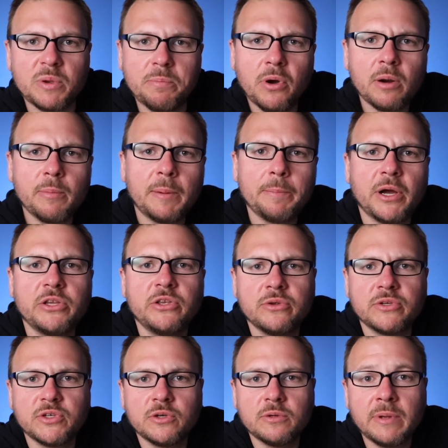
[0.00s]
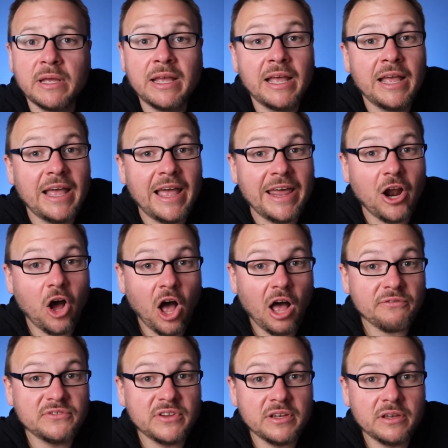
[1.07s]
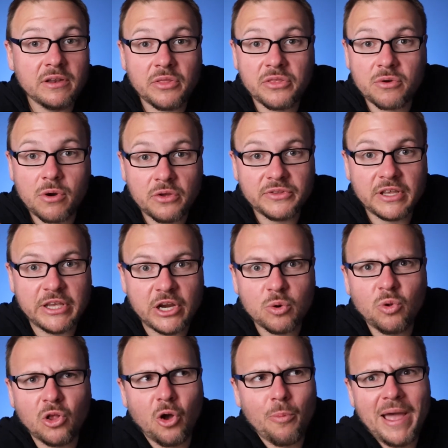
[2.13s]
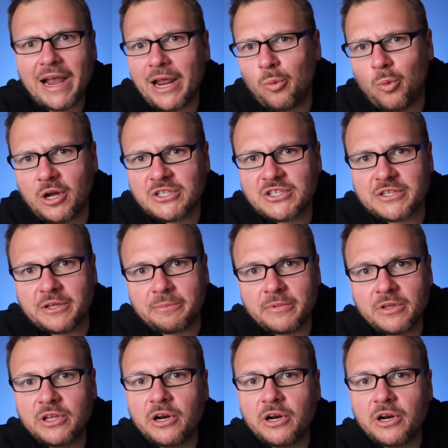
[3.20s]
We put them up on YouTube, and often throughout the year we'll go back and watch them.